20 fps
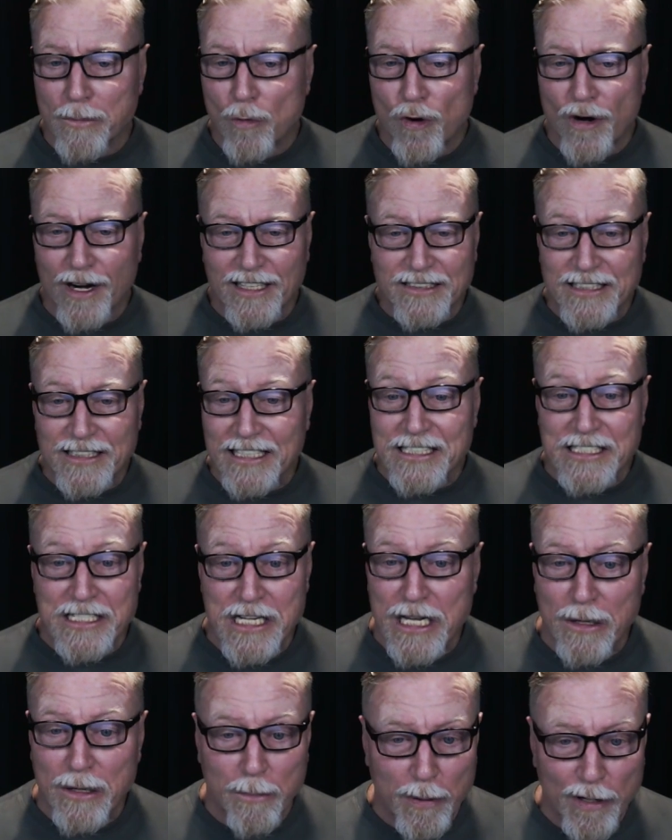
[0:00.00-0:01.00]
morning
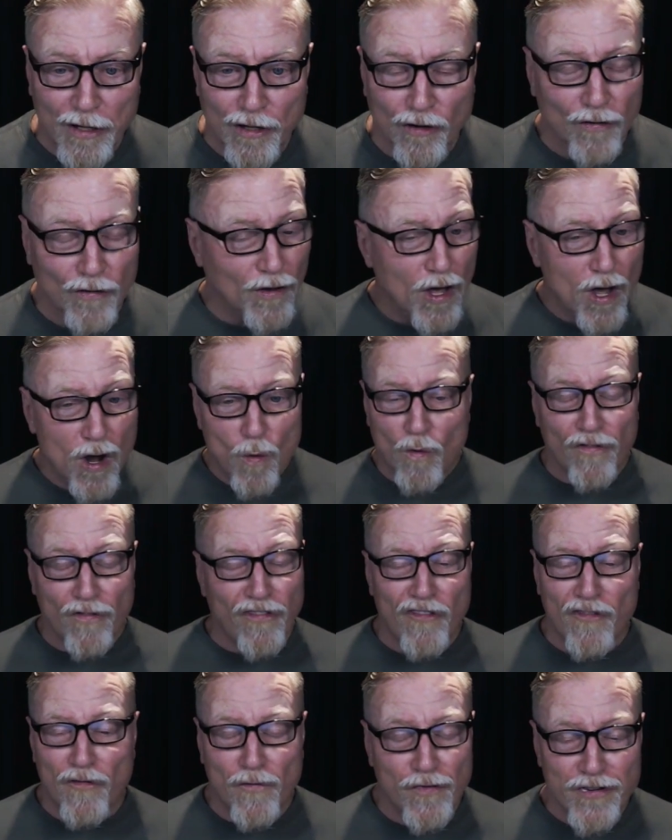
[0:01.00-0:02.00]
16 pills. Well,
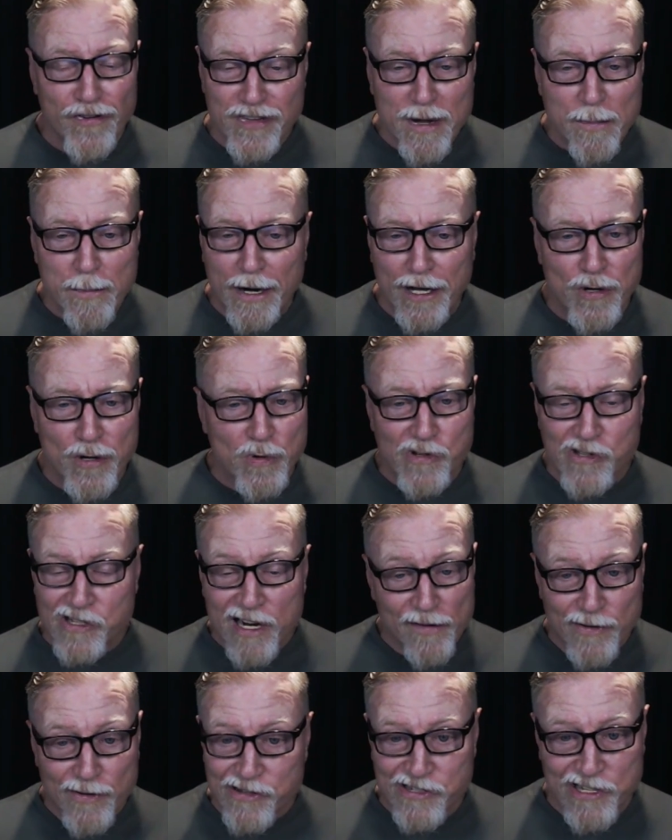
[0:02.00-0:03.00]
for somebody who was
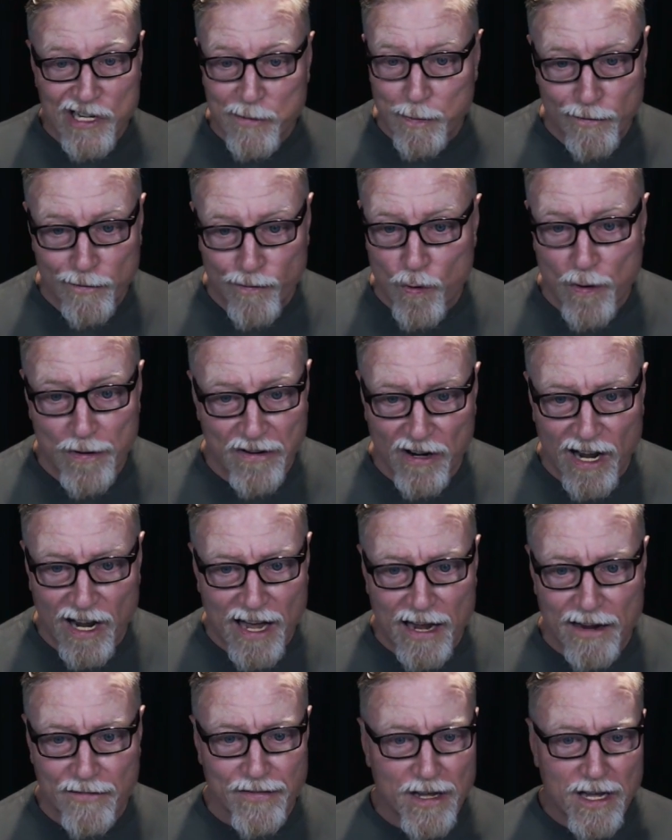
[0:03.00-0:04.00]
never sick before in their
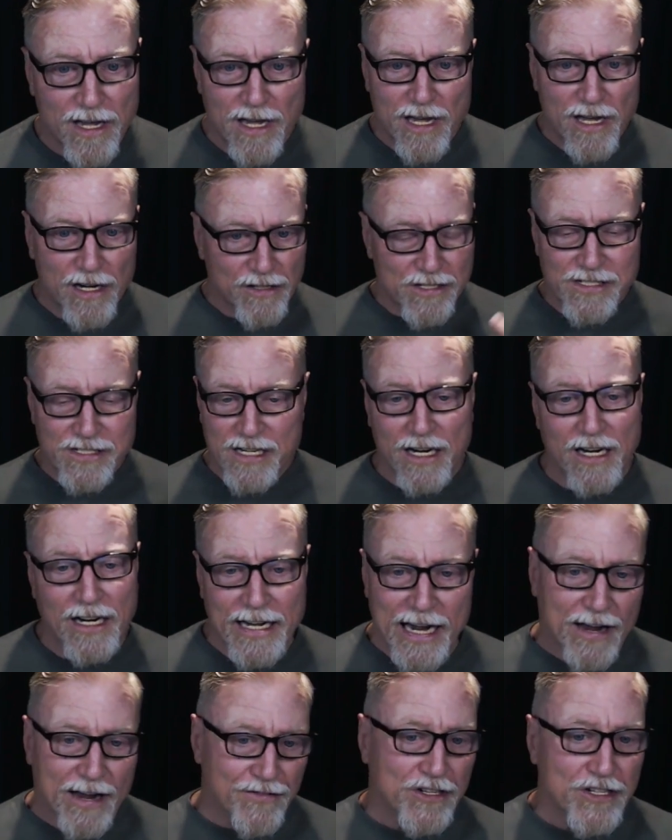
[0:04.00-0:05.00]
life, to suddenly
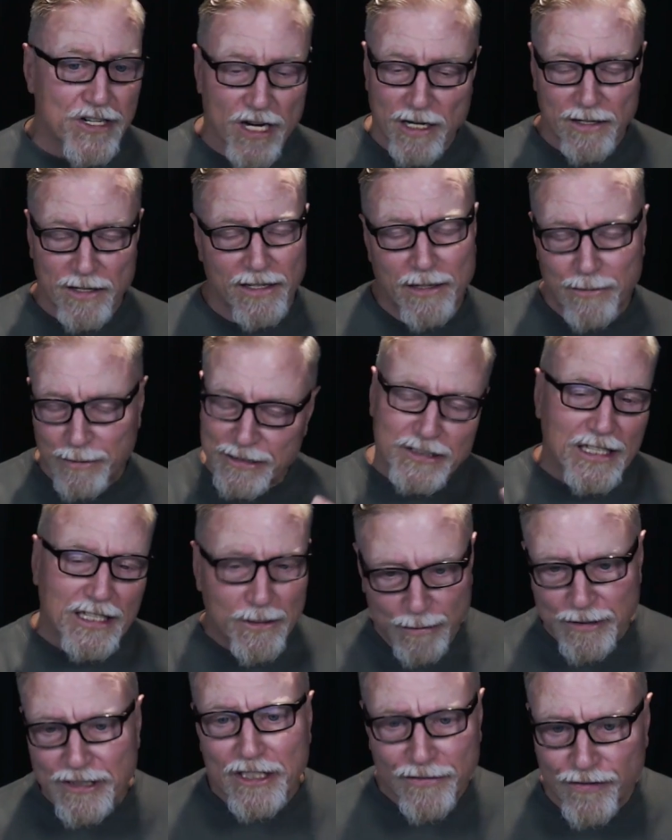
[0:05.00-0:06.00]
have to start, it
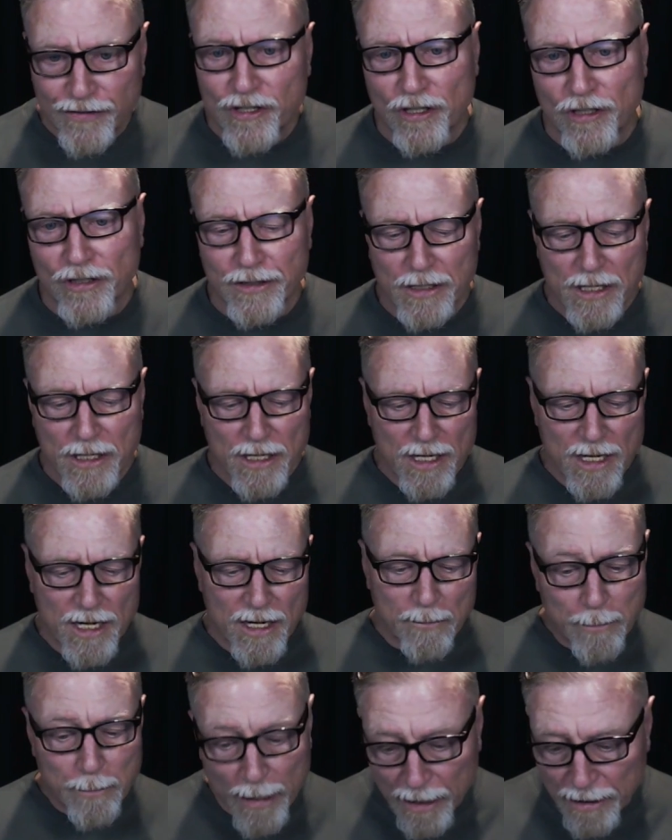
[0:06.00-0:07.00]
was difficult.
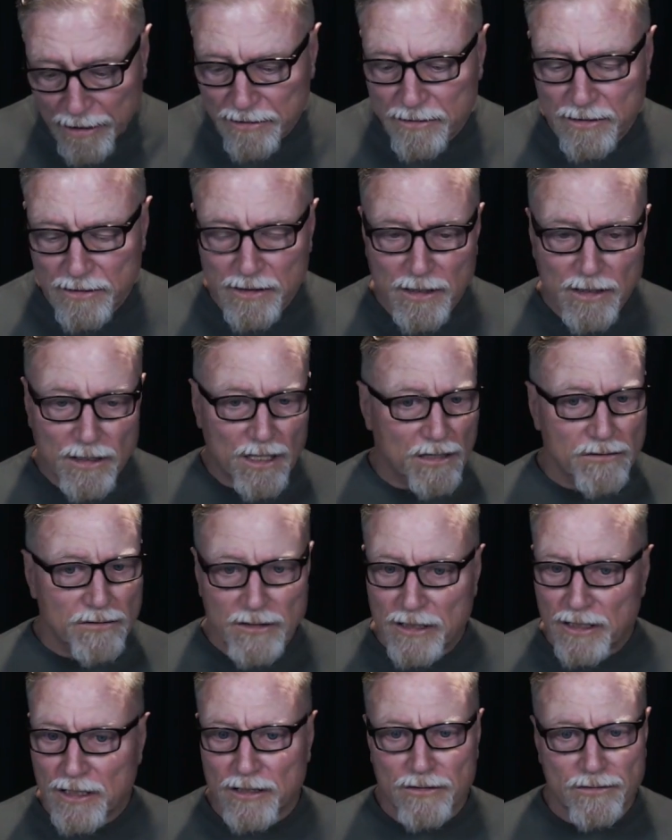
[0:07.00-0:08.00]
But,
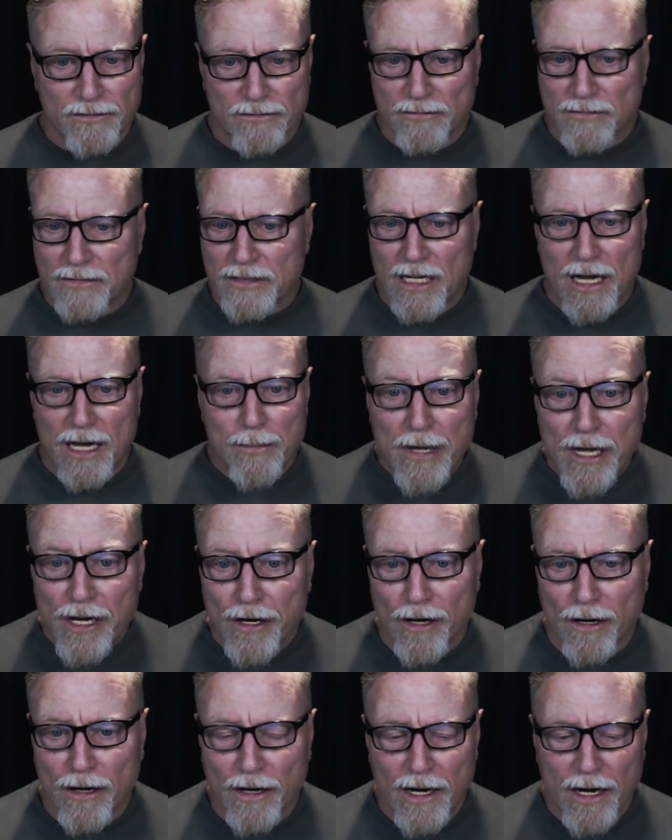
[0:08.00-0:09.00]
I'm
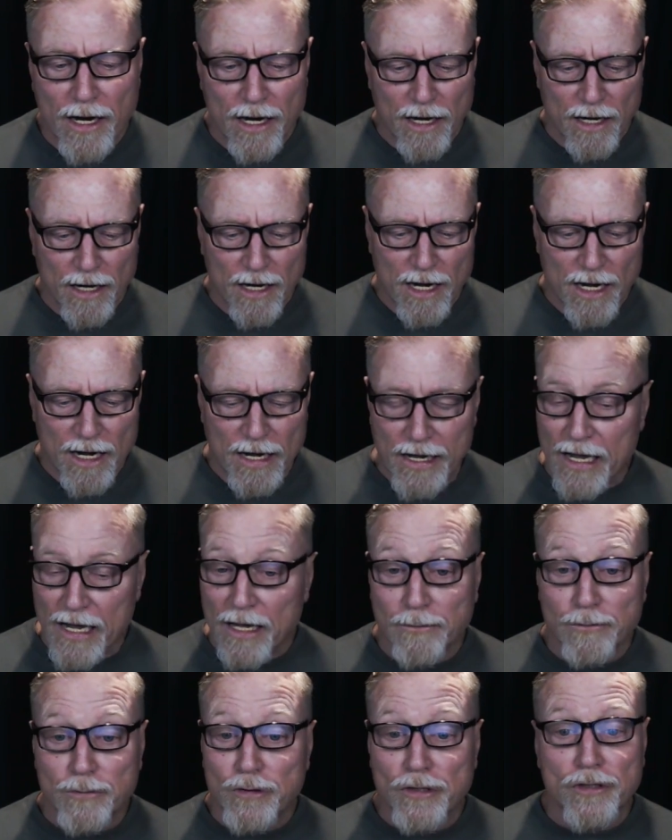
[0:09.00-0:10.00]
here, and I
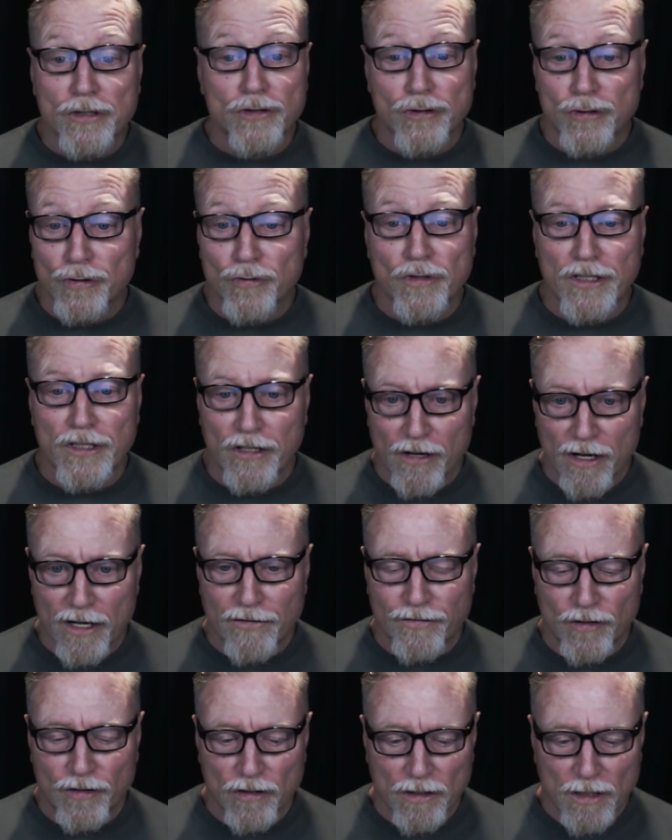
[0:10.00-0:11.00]
am and truly
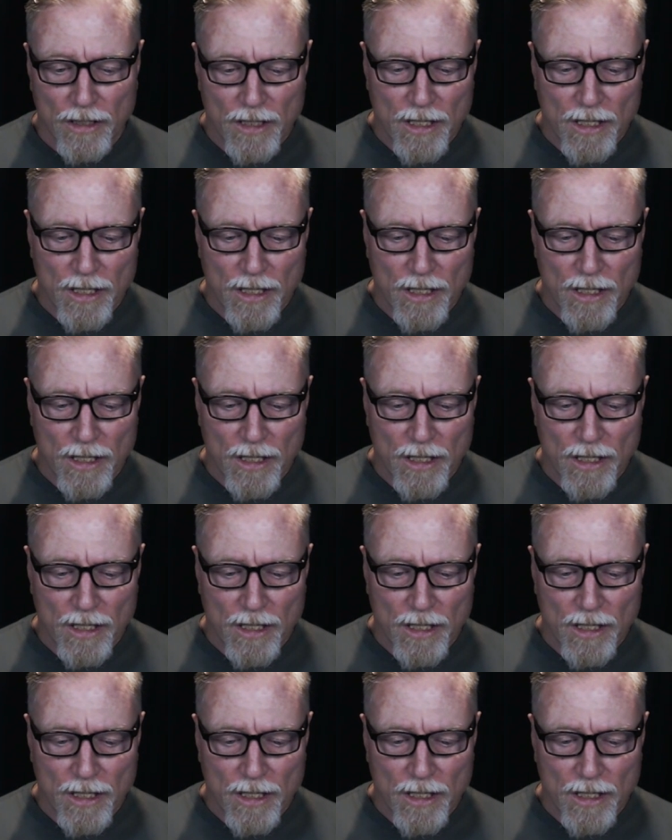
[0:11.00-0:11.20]
grateful.